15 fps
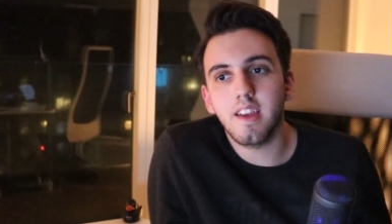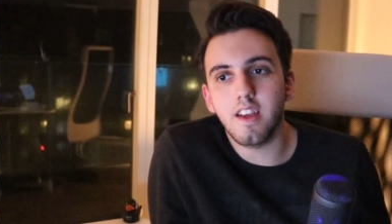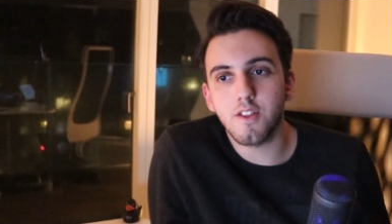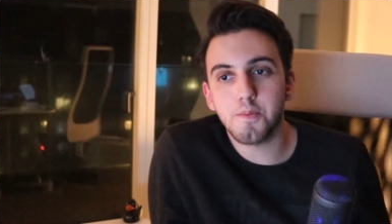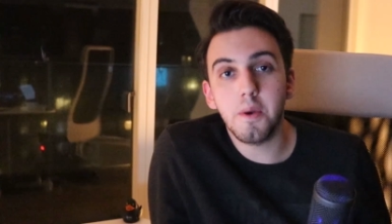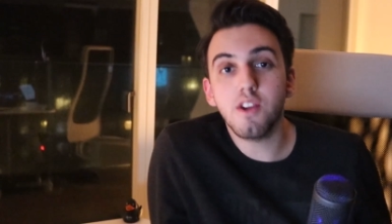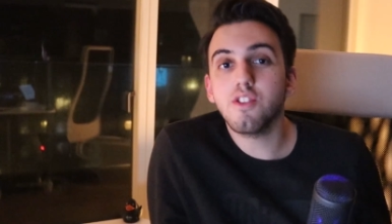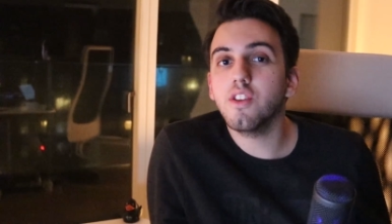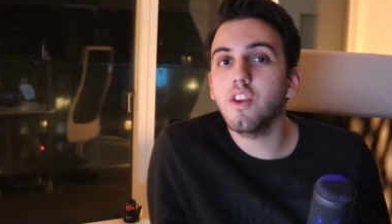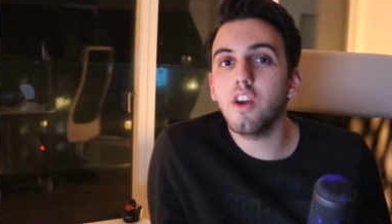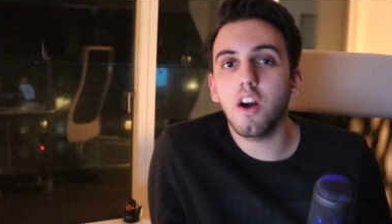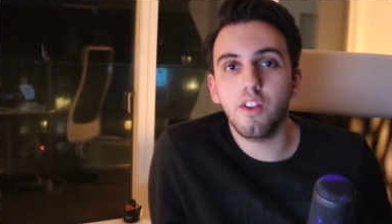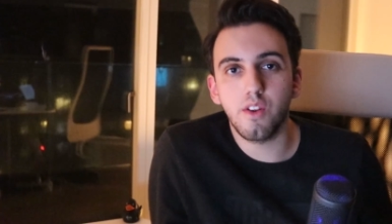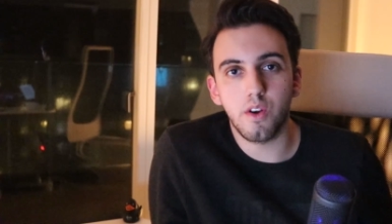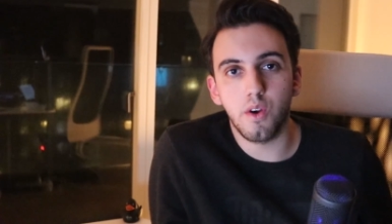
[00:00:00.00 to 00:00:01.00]
especially
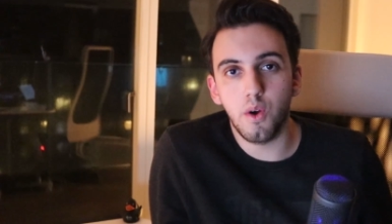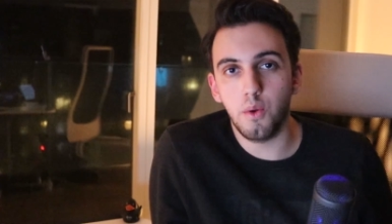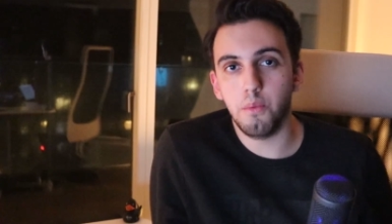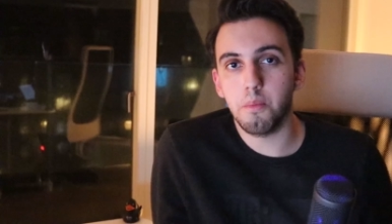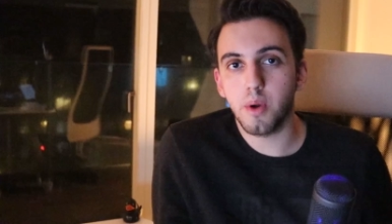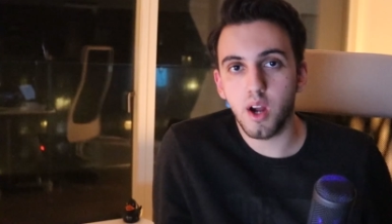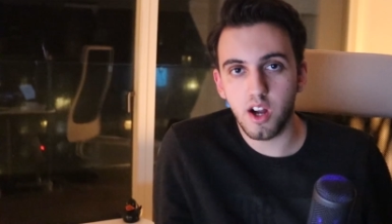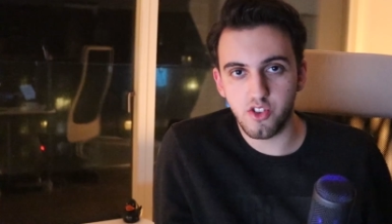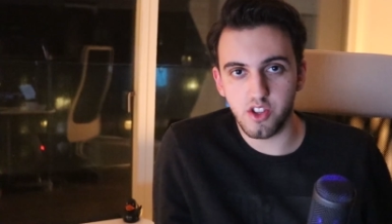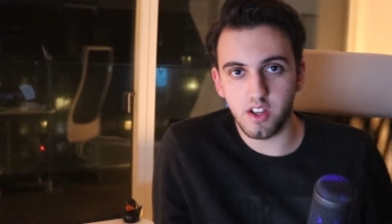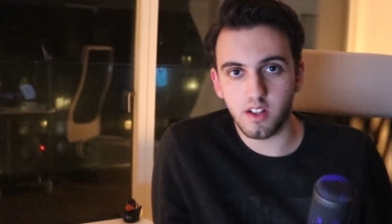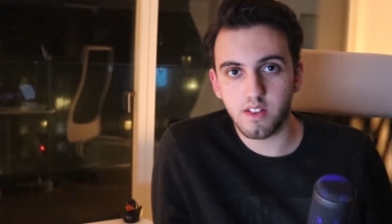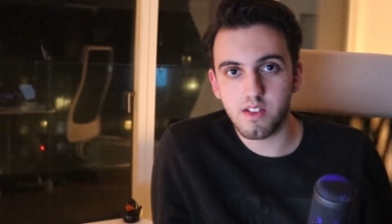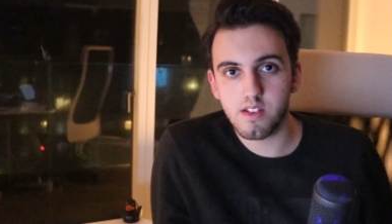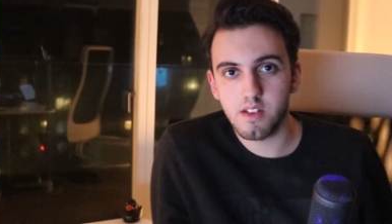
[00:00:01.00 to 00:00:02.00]
on your own
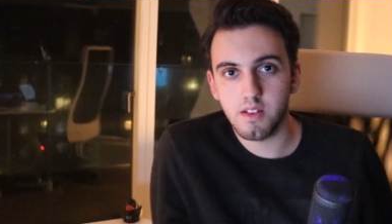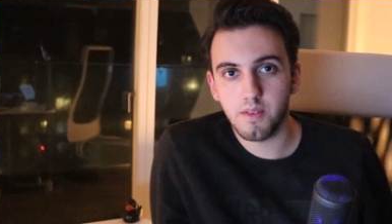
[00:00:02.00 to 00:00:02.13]
projects.